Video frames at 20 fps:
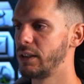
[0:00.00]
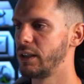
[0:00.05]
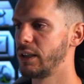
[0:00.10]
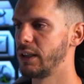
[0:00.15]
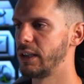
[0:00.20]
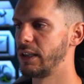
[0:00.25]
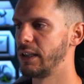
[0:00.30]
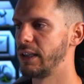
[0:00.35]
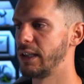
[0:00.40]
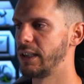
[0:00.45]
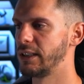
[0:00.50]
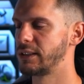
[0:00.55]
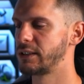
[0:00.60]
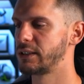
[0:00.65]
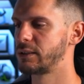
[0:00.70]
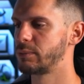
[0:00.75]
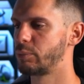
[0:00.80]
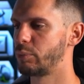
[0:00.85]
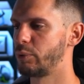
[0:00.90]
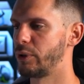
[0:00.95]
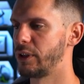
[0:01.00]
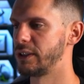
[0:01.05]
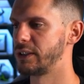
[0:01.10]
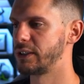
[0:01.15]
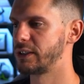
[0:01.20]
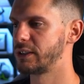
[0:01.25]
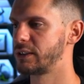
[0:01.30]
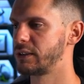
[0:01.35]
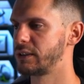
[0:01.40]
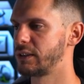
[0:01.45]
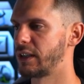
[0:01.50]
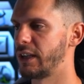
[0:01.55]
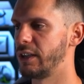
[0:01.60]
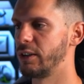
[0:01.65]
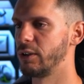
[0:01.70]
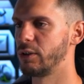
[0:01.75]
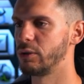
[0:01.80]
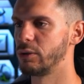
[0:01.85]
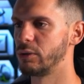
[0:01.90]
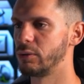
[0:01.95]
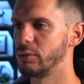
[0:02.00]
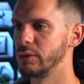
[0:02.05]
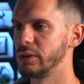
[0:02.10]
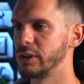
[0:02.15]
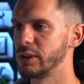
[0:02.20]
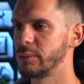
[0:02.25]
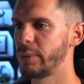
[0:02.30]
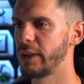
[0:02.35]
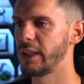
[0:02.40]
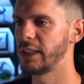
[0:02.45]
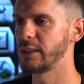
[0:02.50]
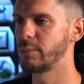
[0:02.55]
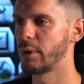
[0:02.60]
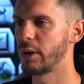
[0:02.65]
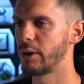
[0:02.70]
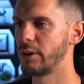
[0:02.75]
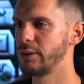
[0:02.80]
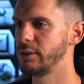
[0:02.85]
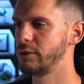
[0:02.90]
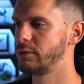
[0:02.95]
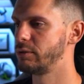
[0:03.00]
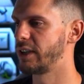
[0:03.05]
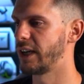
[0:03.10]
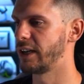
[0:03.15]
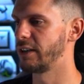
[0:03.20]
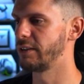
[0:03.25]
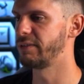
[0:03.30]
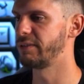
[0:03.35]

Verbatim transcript: And let's press and hold spacebar to kind of